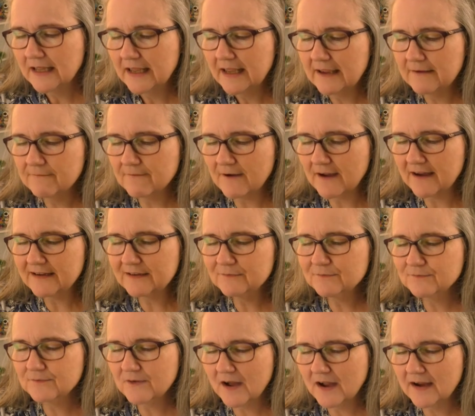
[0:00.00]
if could
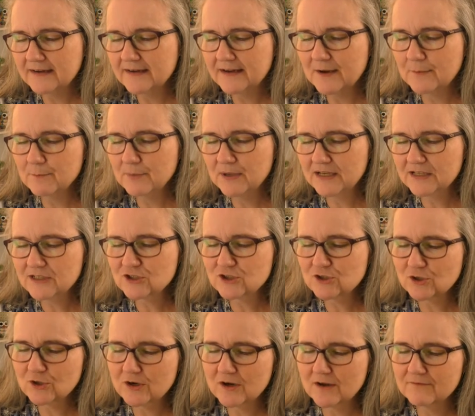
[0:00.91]
find a
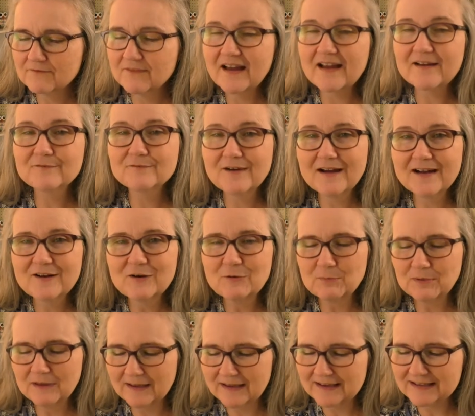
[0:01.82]
picture of that
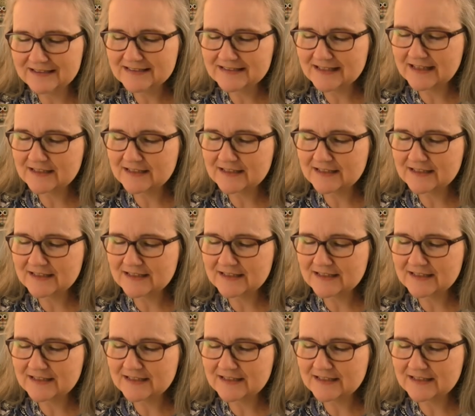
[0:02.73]
fireplace.